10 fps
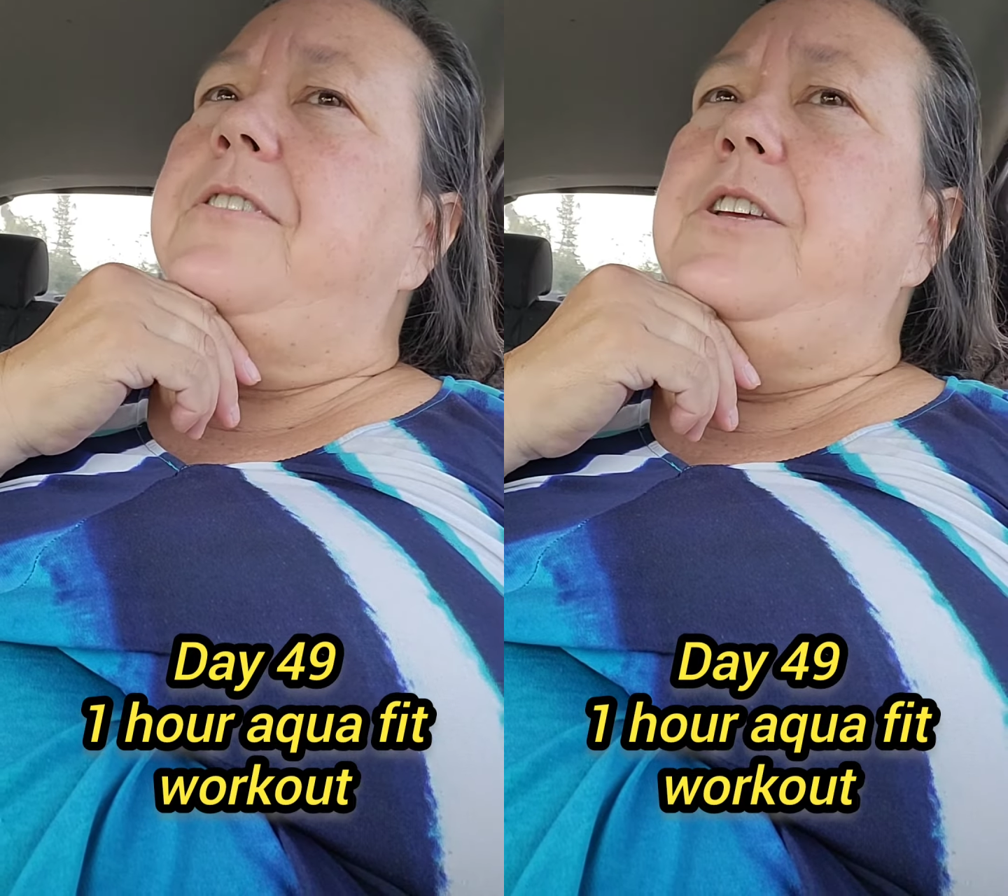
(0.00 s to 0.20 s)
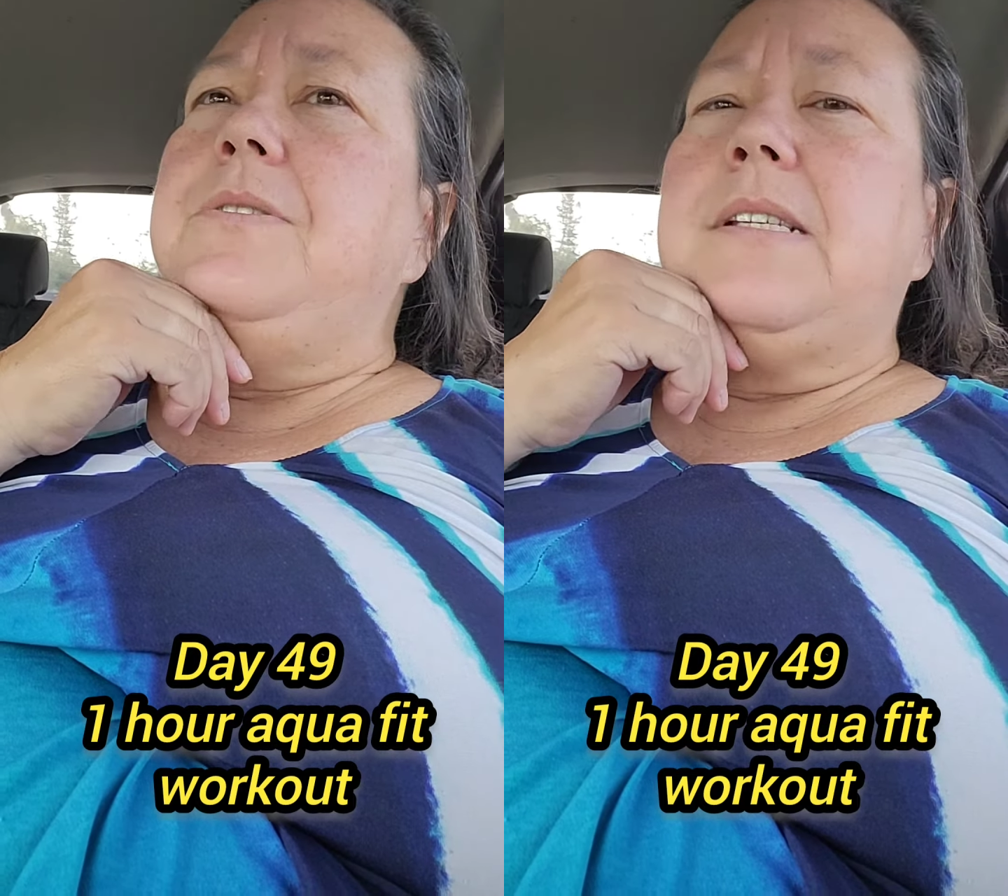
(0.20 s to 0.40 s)

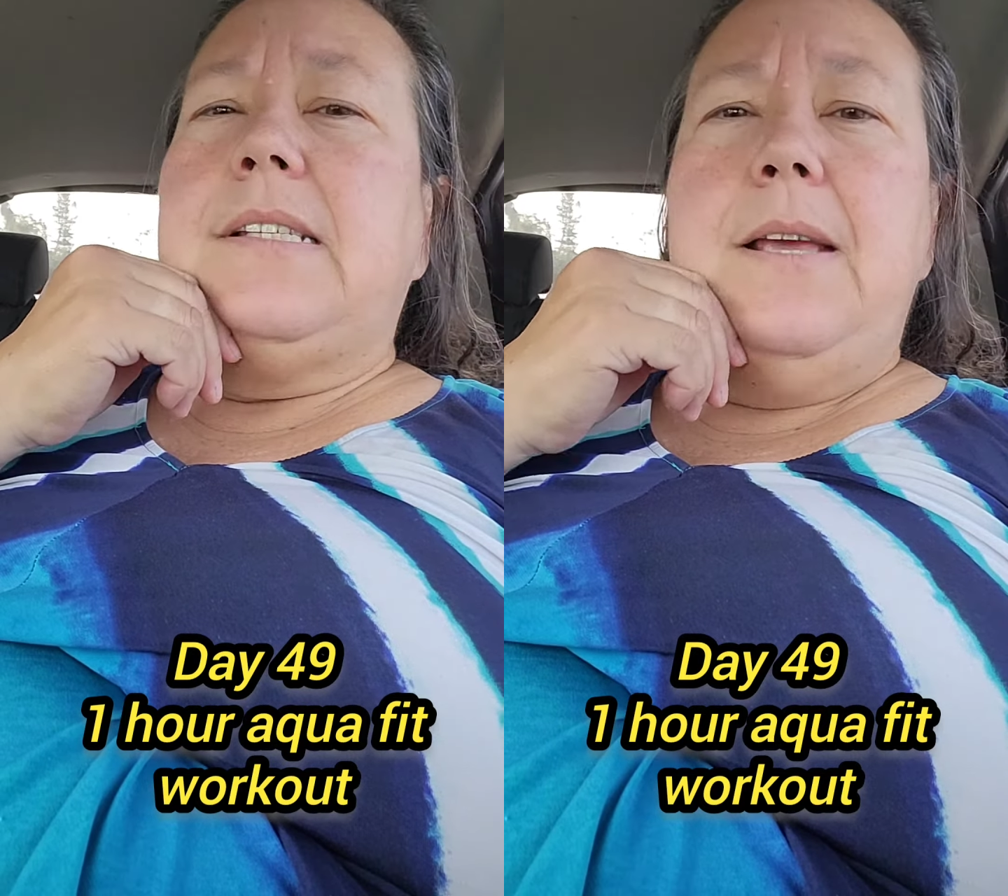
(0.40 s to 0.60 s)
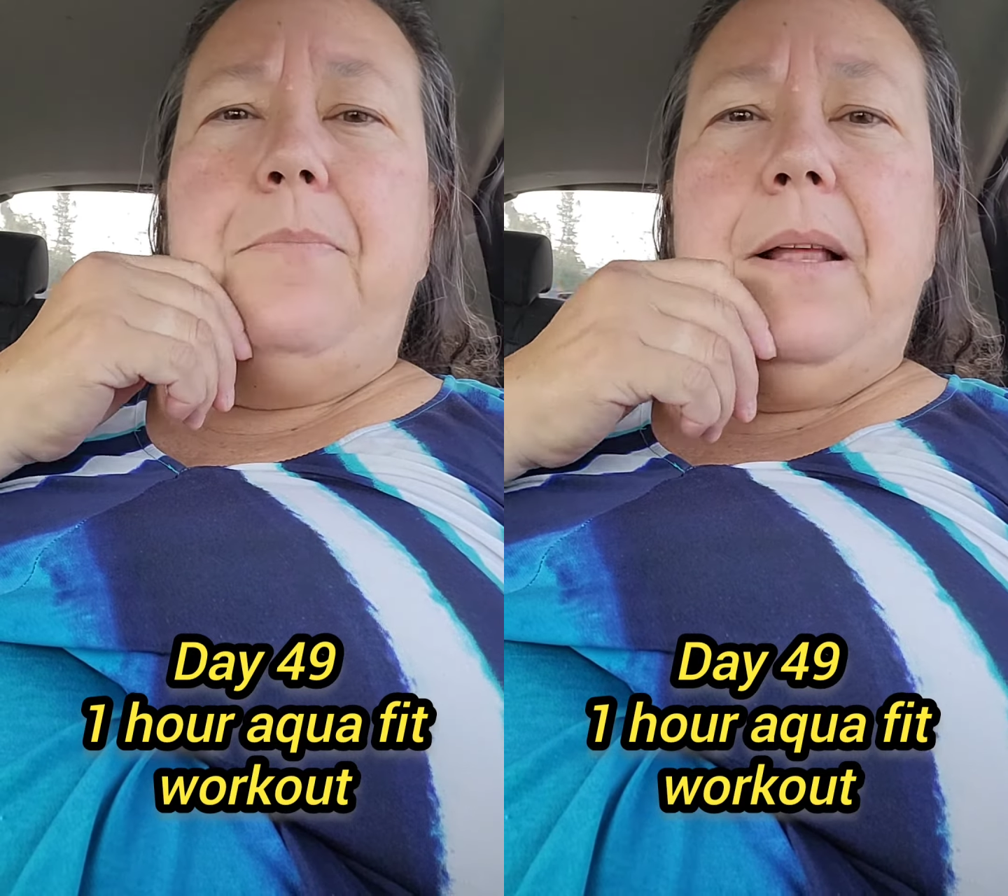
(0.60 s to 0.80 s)
to use a
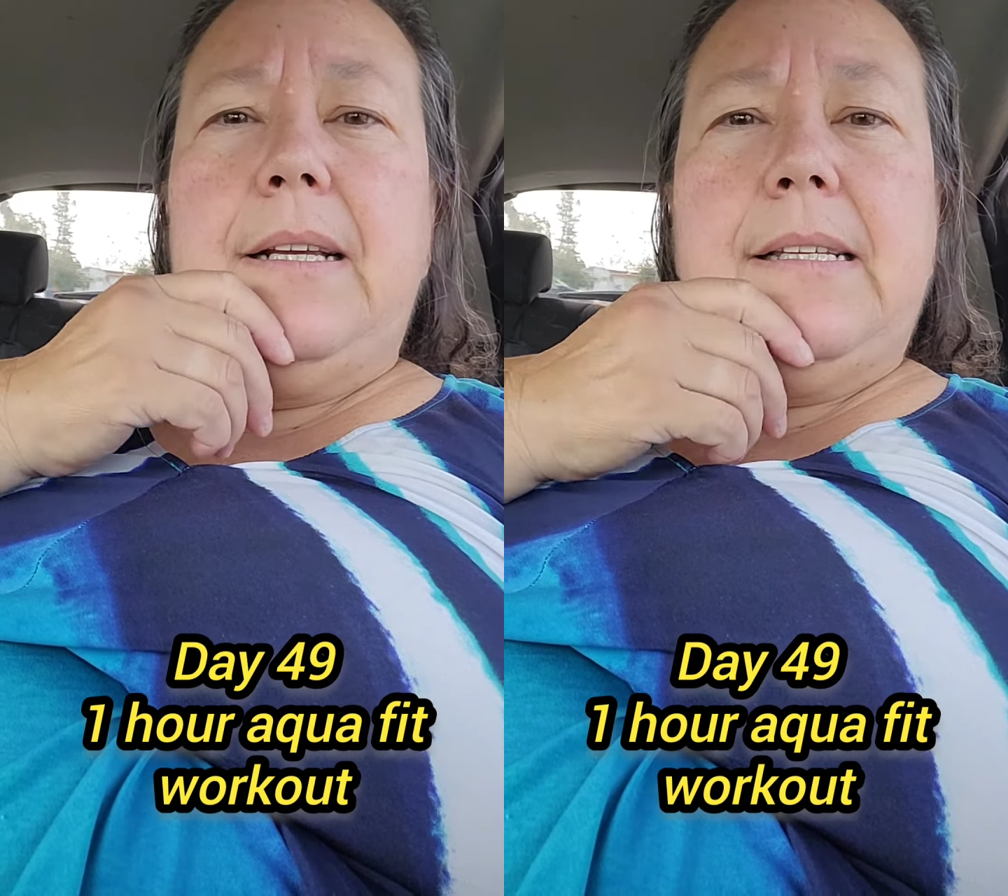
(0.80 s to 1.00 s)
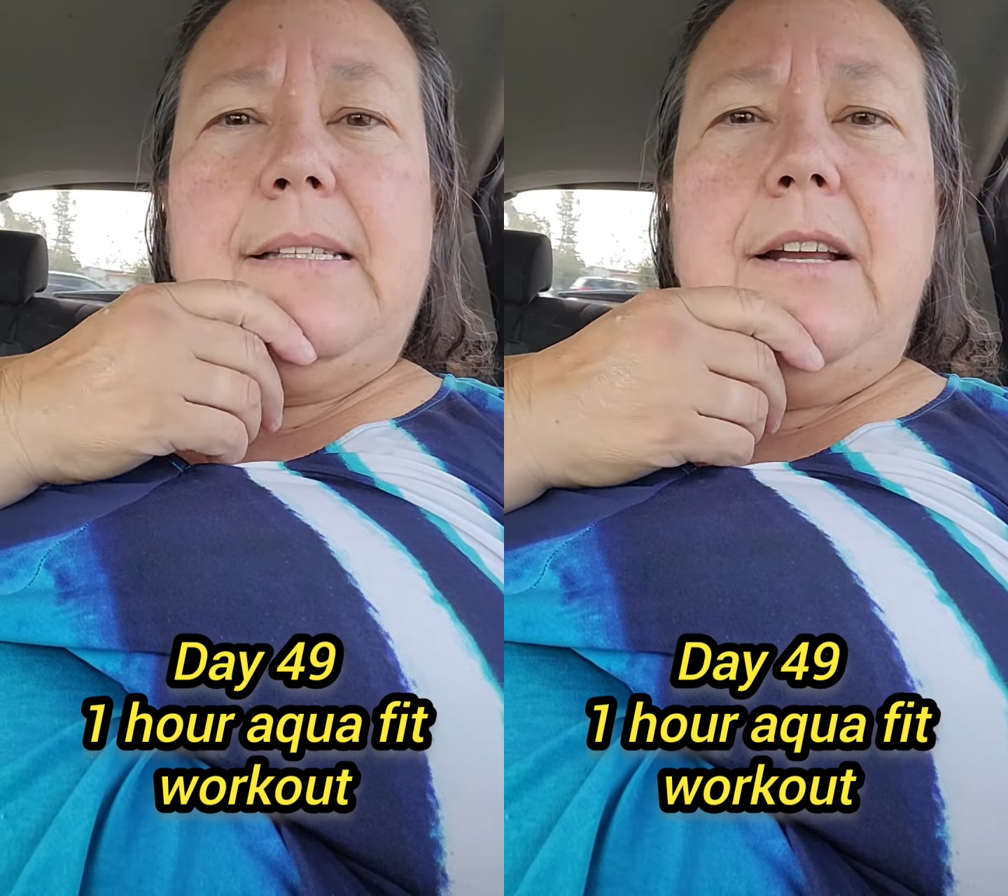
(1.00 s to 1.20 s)
seatbelt
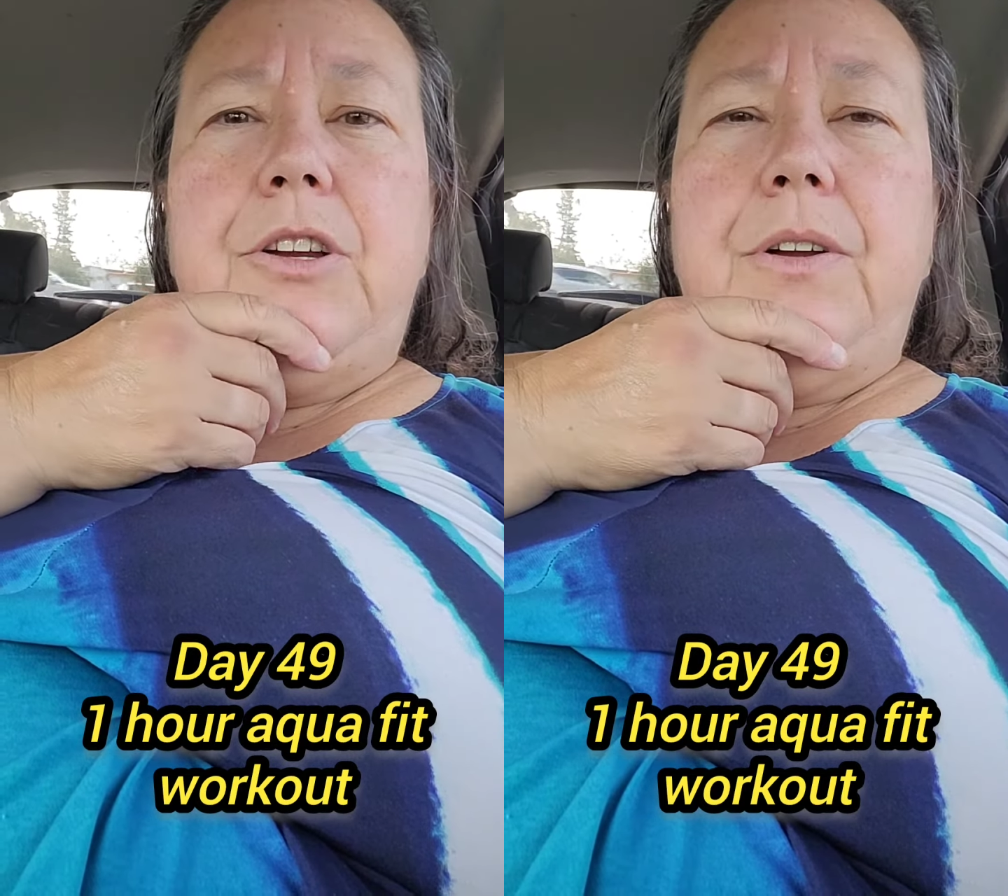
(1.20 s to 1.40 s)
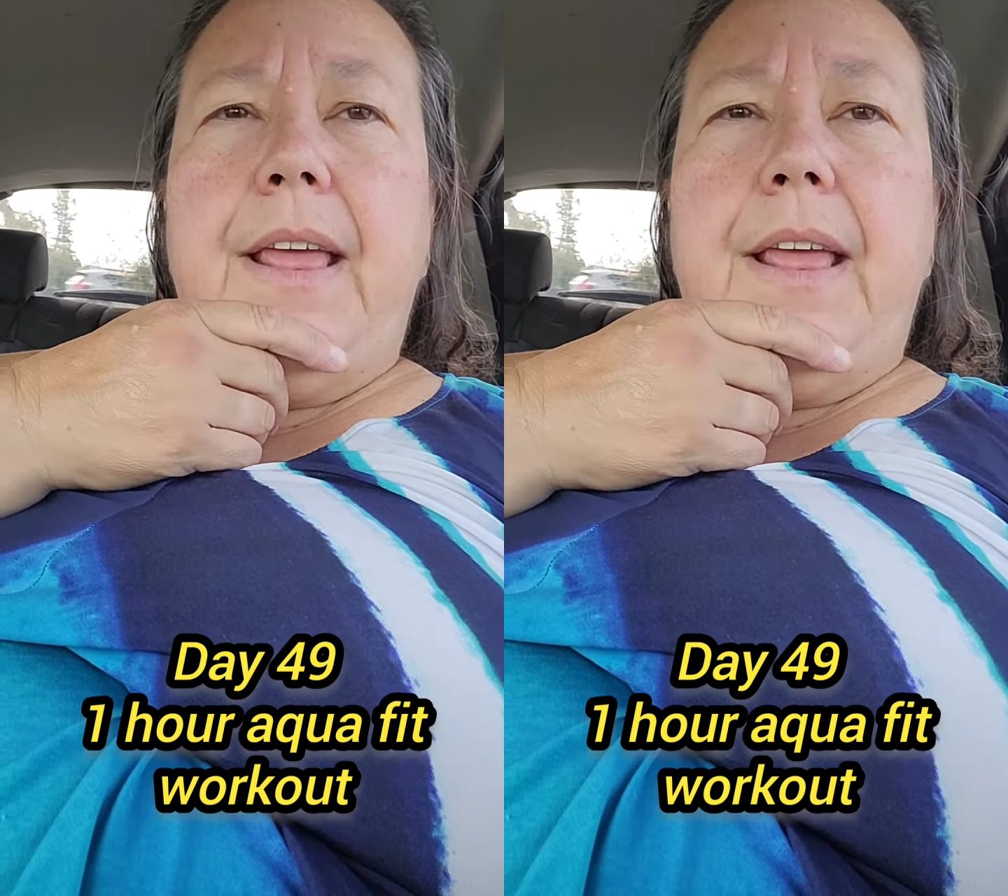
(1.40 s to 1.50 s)
extender,